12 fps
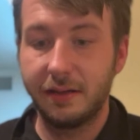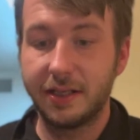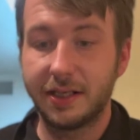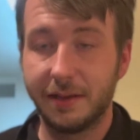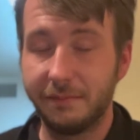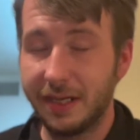
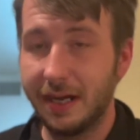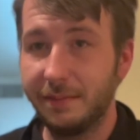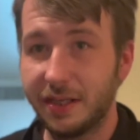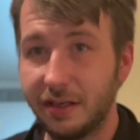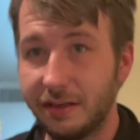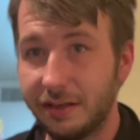sometimes
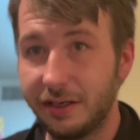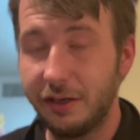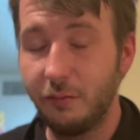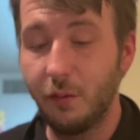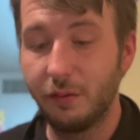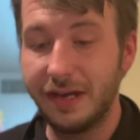you
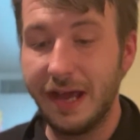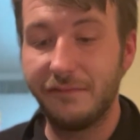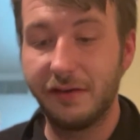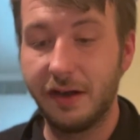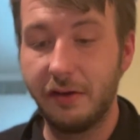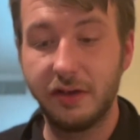will never
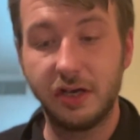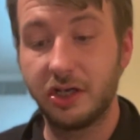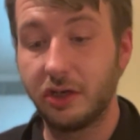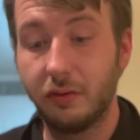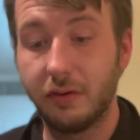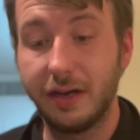know their
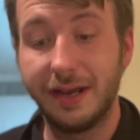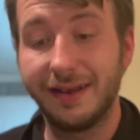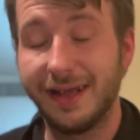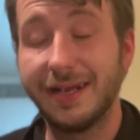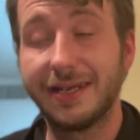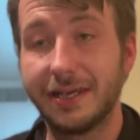story, and
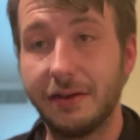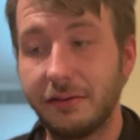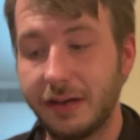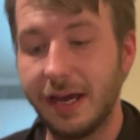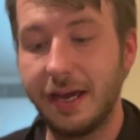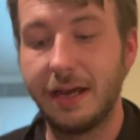that's
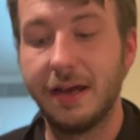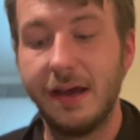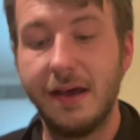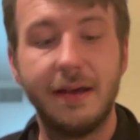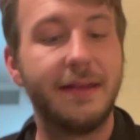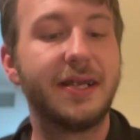okay.
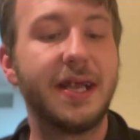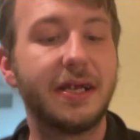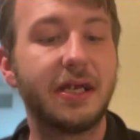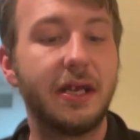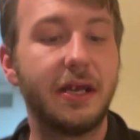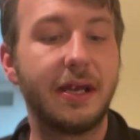That's
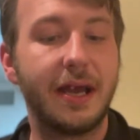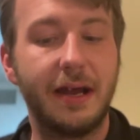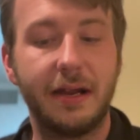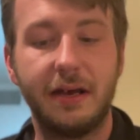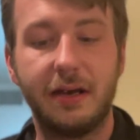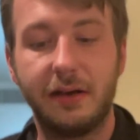actually kind
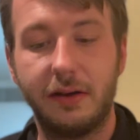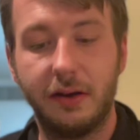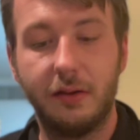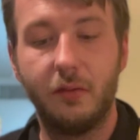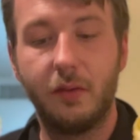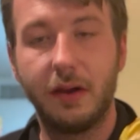
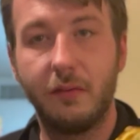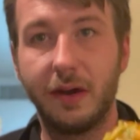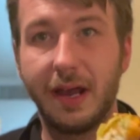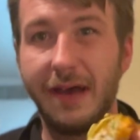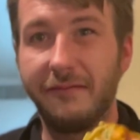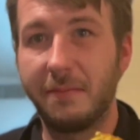of what I
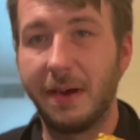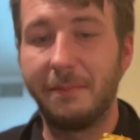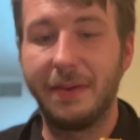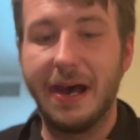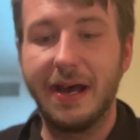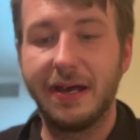have in my
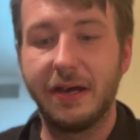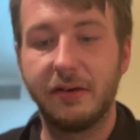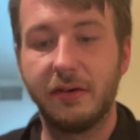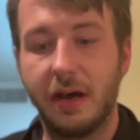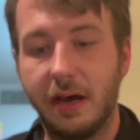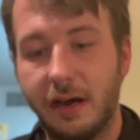
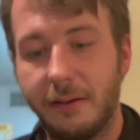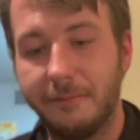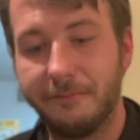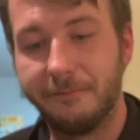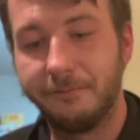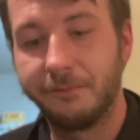
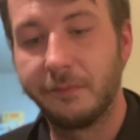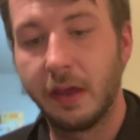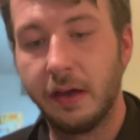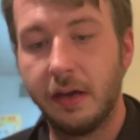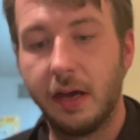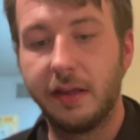bio.
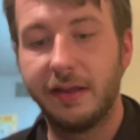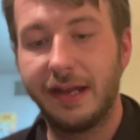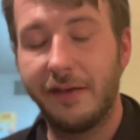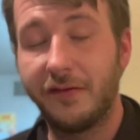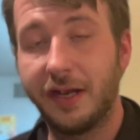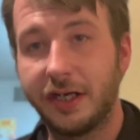The
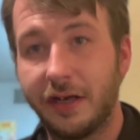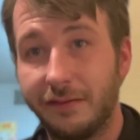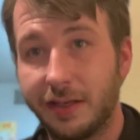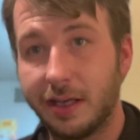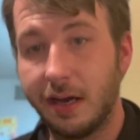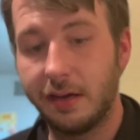definition of
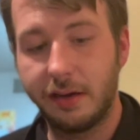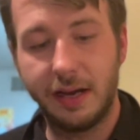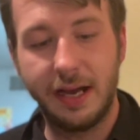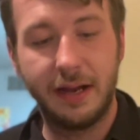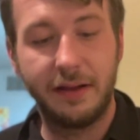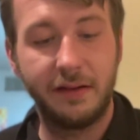Sonder. I
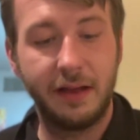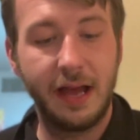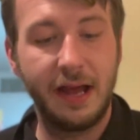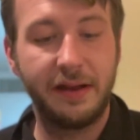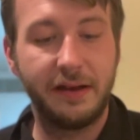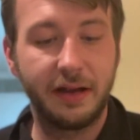
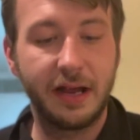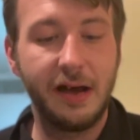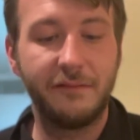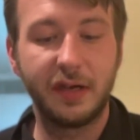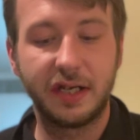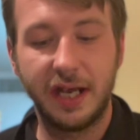had a
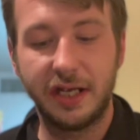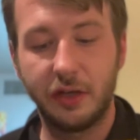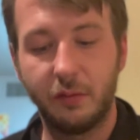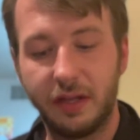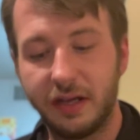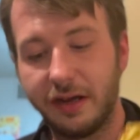conversation
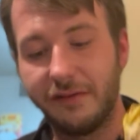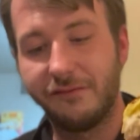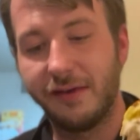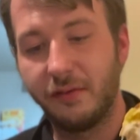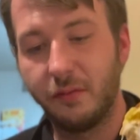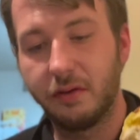with a good
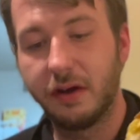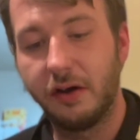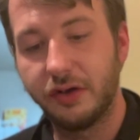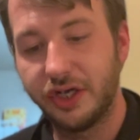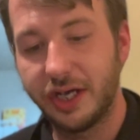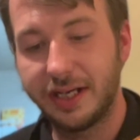friend we'll call
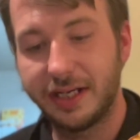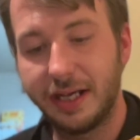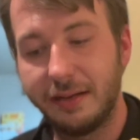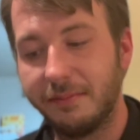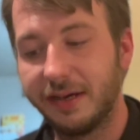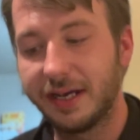
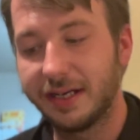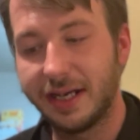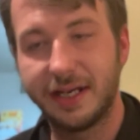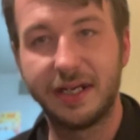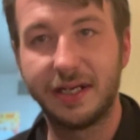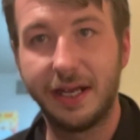Jesse, because
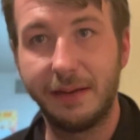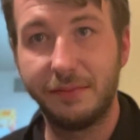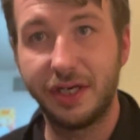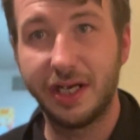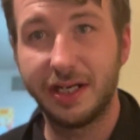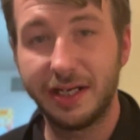that's his name,
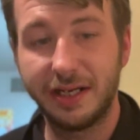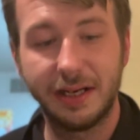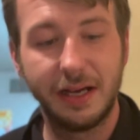Jesse.